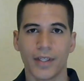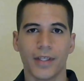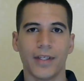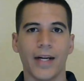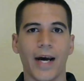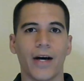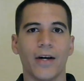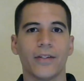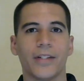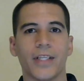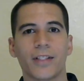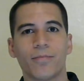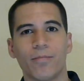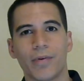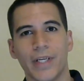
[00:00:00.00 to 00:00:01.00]
Now,
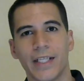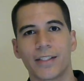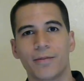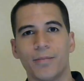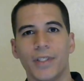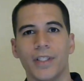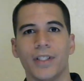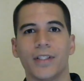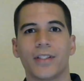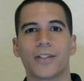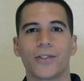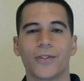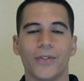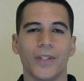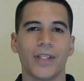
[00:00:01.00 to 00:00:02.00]
this brings me
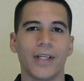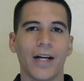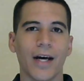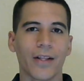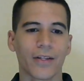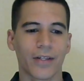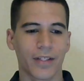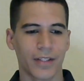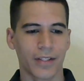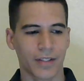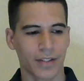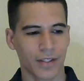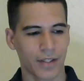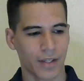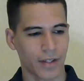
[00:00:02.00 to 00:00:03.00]
to another
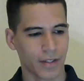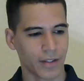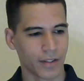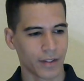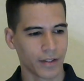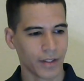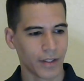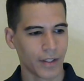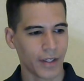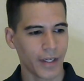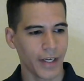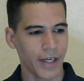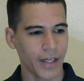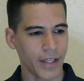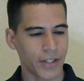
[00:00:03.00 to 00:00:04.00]

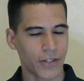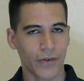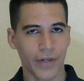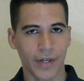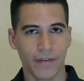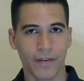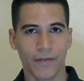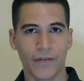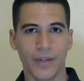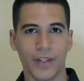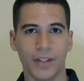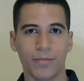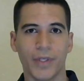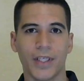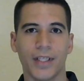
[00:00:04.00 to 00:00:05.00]
history of the
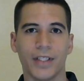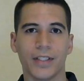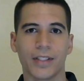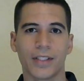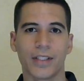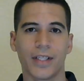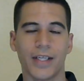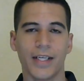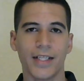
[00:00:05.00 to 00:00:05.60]
Philippines.